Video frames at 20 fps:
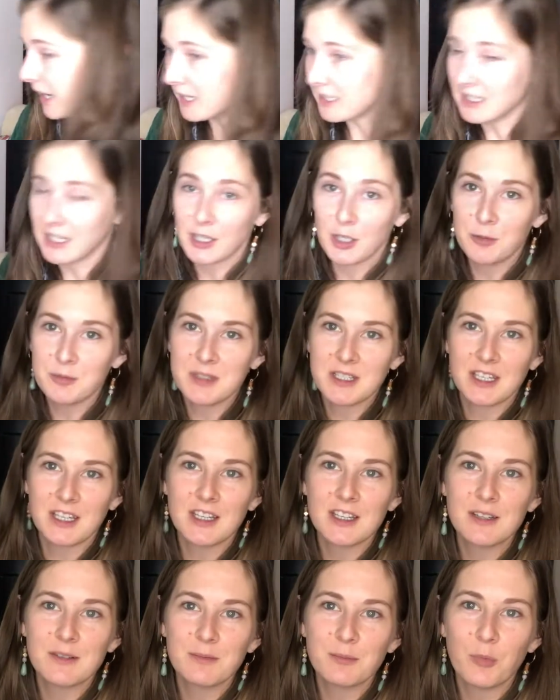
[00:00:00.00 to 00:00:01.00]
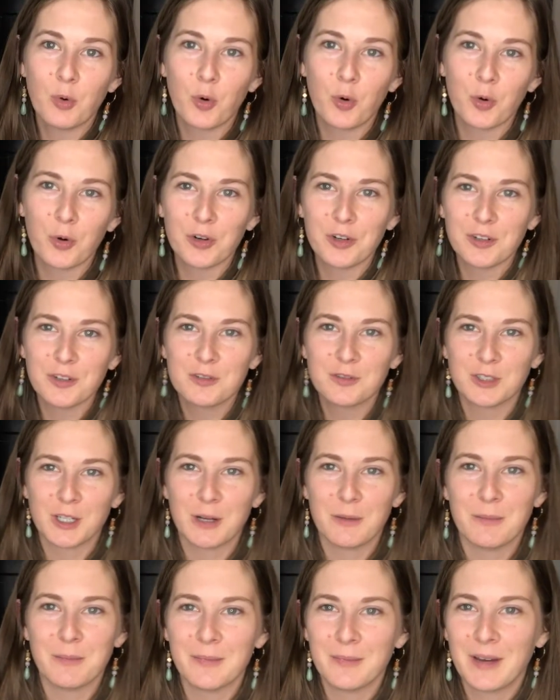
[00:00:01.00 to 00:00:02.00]
I hope to get more
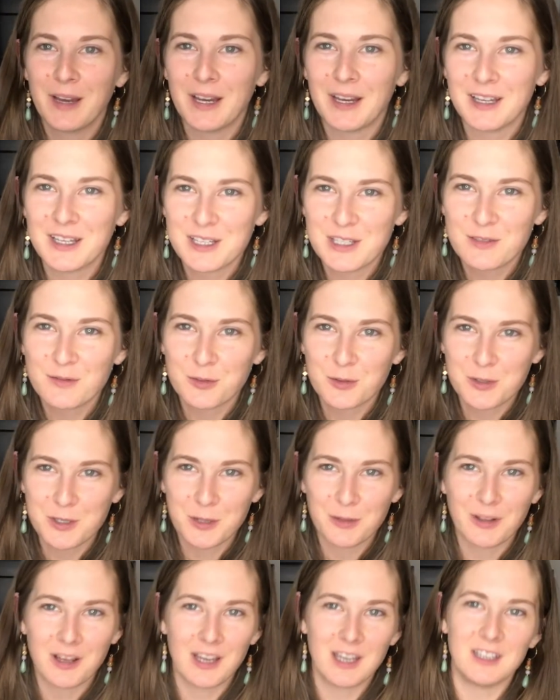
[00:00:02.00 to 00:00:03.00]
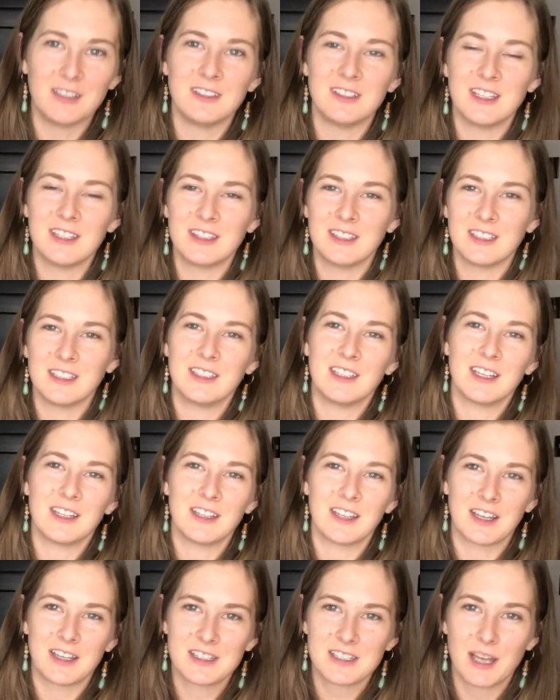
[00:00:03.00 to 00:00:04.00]
from his FUSO line in the
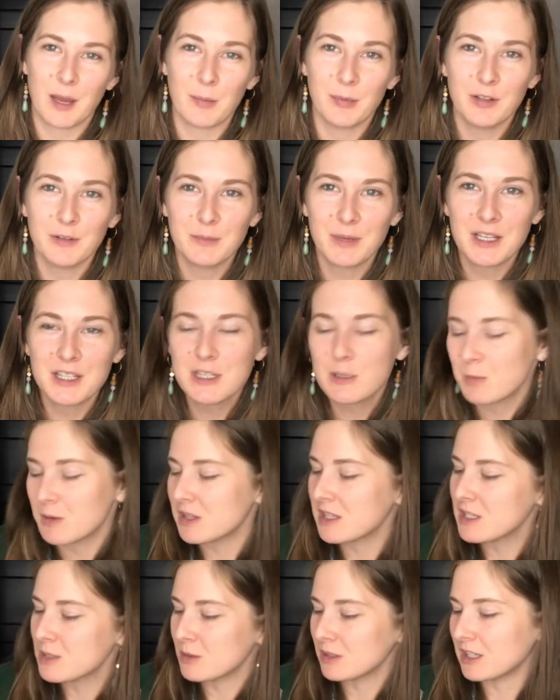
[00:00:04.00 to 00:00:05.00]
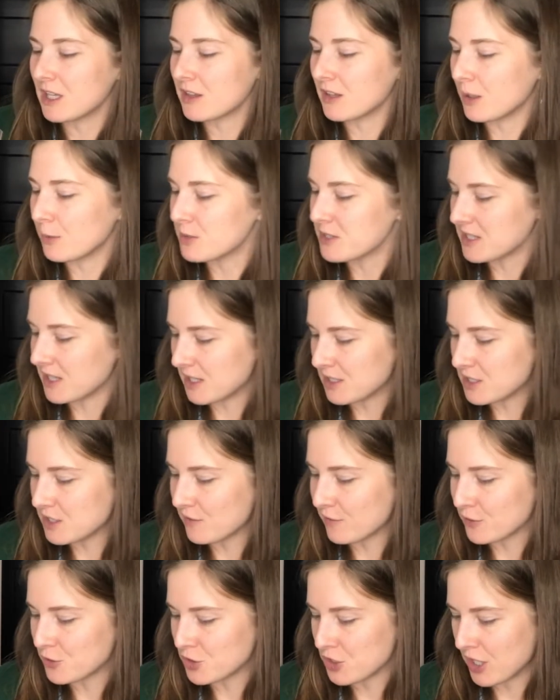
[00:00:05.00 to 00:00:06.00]
next couple of months, but this one I thought was nice
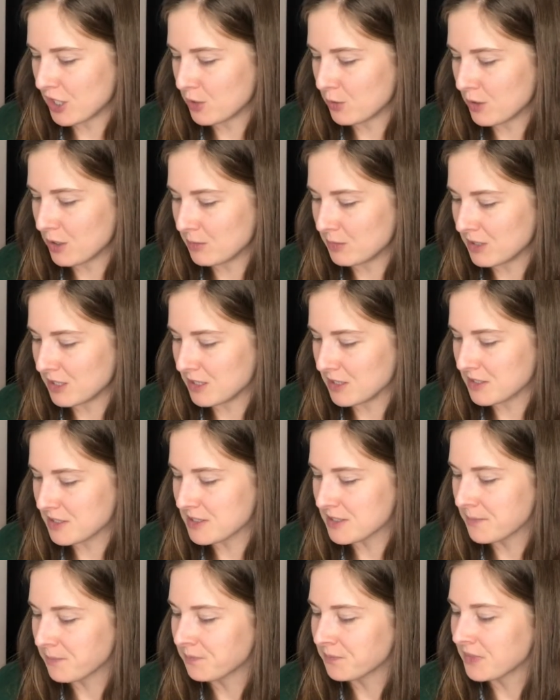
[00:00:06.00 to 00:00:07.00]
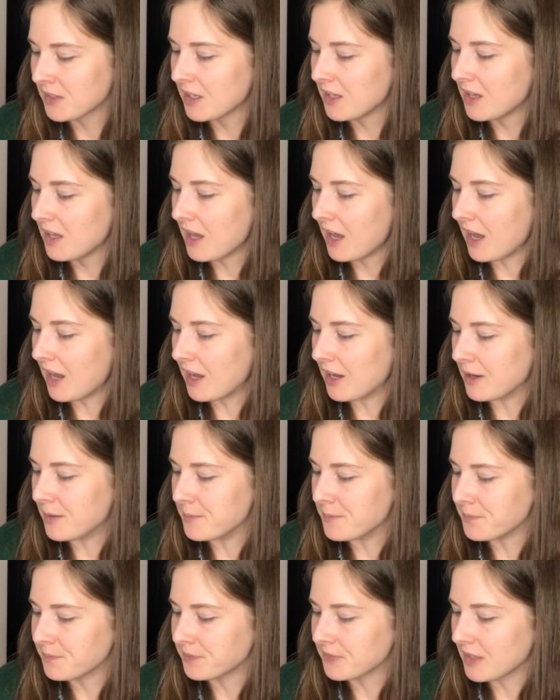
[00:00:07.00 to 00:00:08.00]
for January because a
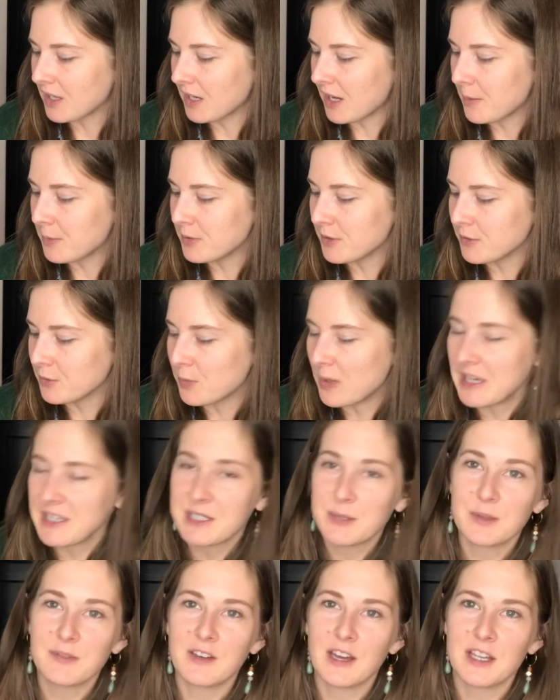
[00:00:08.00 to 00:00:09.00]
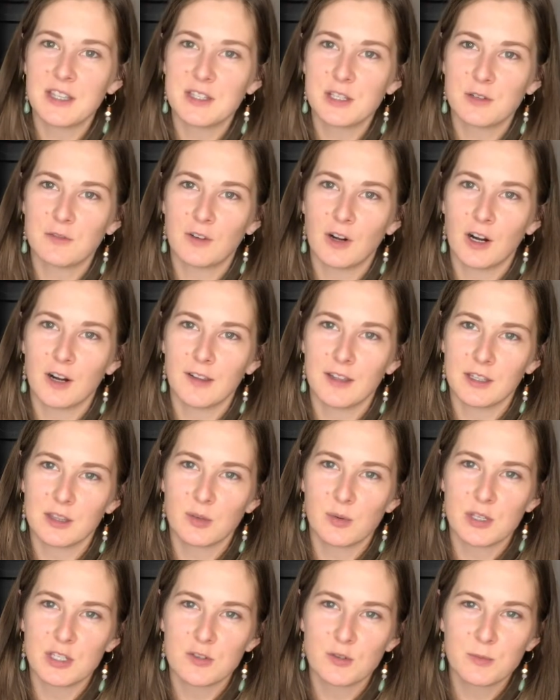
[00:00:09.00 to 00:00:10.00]
couple of the wines that we've had so far, like the
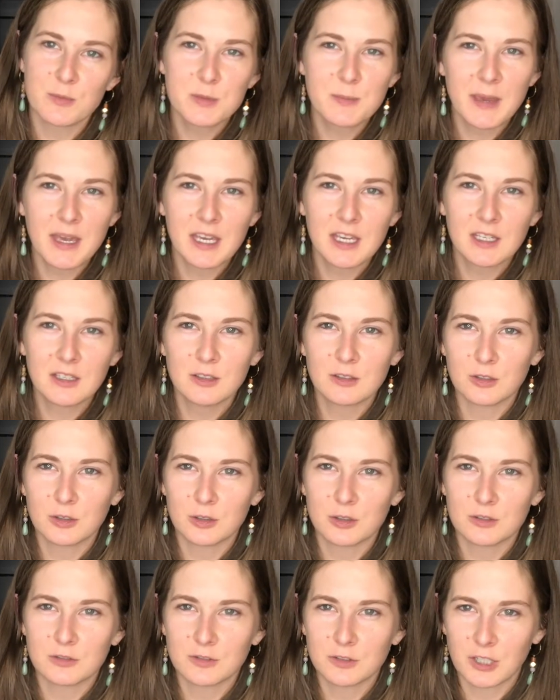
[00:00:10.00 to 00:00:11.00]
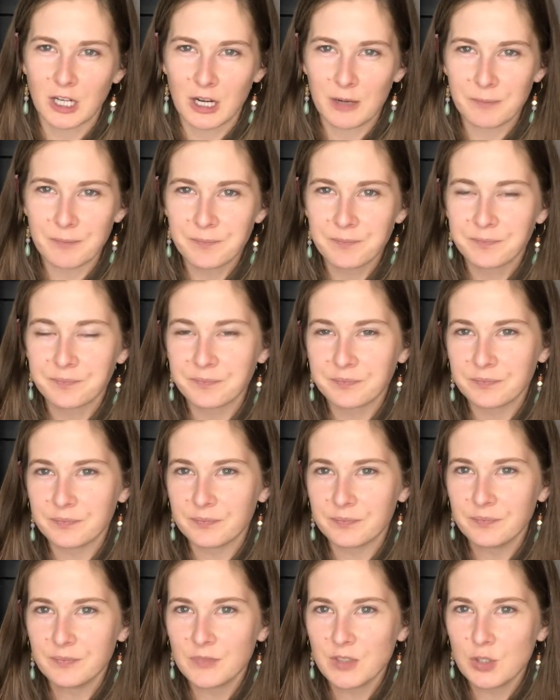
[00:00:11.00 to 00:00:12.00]
ones from Spain or from
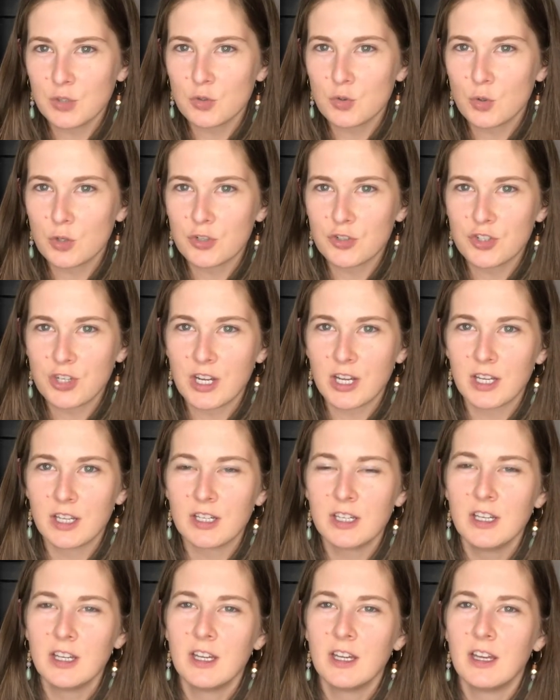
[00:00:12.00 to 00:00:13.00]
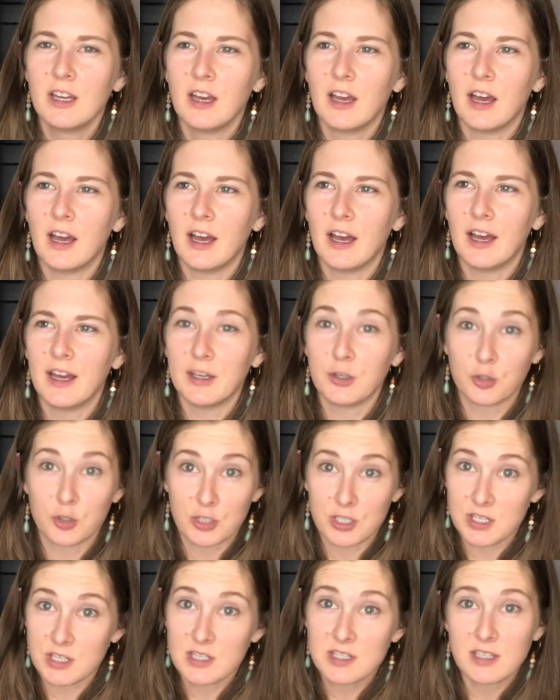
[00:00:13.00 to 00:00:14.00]
Georgia and
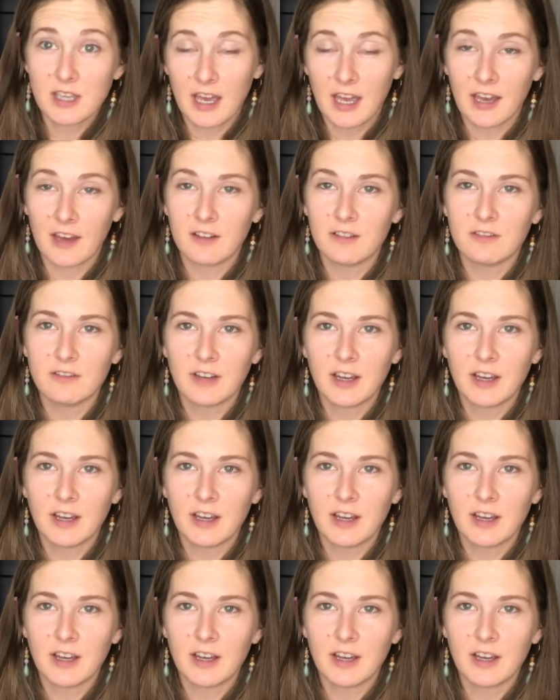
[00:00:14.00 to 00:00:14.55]
Greece, have